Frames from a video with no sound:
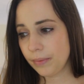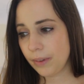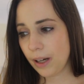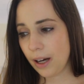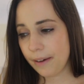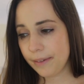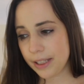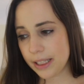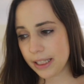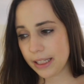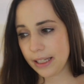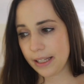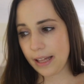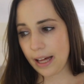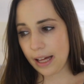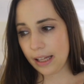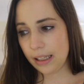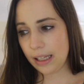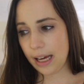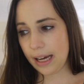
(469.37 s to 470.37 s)
Obviously
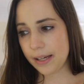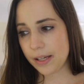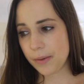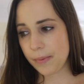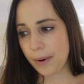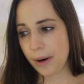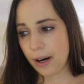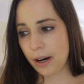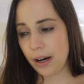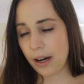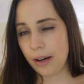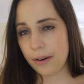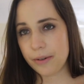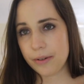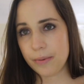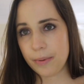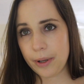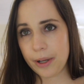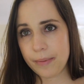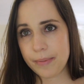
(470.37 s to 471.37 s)
that last part I
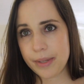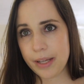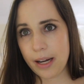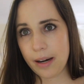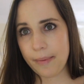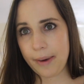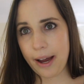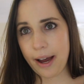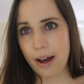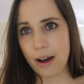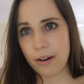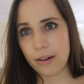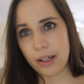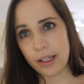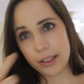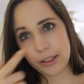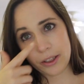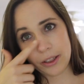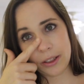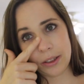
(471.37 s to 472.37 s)
was pretty upset about.
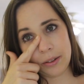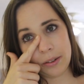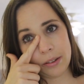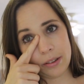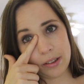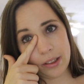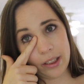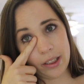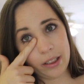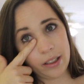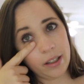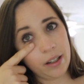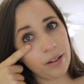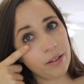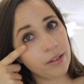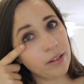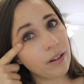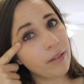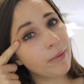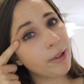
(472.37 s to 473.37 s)
I just, like, I don't
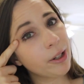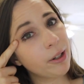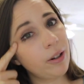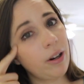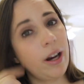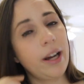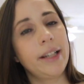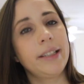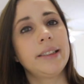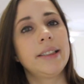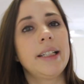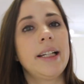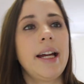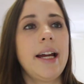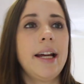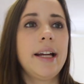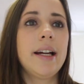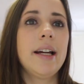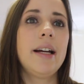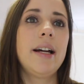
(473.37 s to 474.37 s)
know, I've been crying
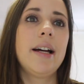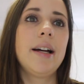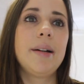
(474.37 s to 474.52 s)
today.